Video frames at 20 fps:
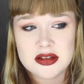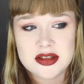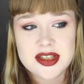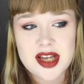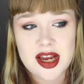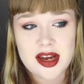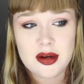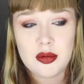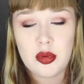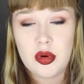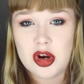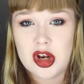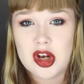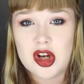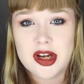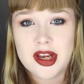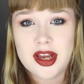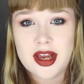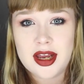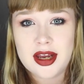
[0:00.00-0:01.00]
take one
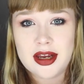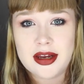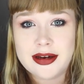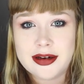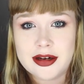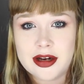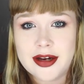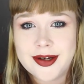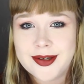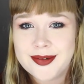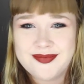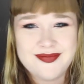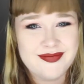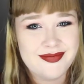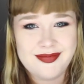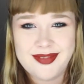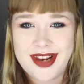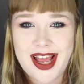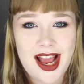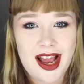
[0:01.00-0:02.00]
look at it and go,
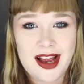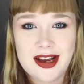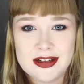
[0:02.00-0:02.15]
nah,